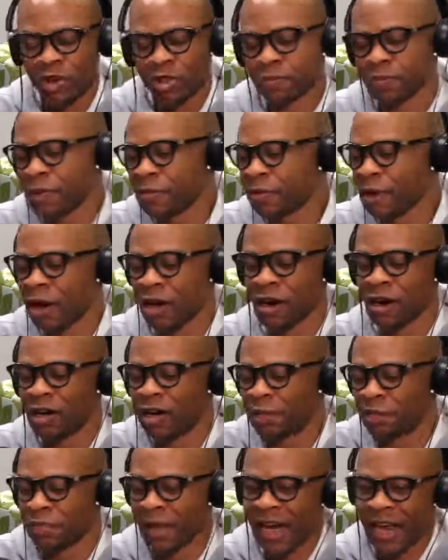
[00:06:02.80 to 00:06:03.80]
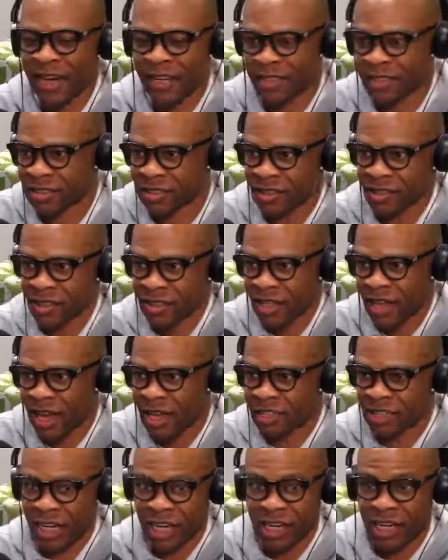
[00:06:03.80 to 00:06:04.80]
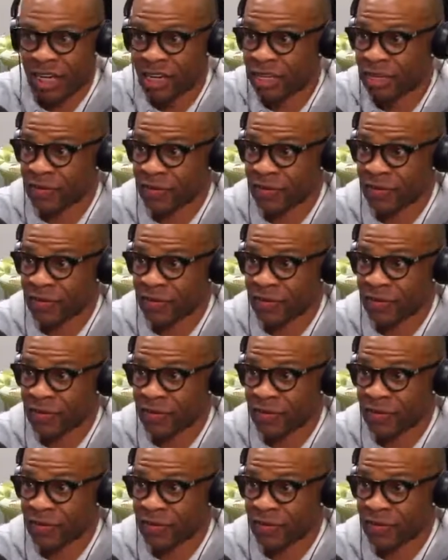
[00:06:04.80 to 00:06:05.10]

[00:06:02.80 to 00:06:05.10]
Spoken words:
people are unbalanced as they live.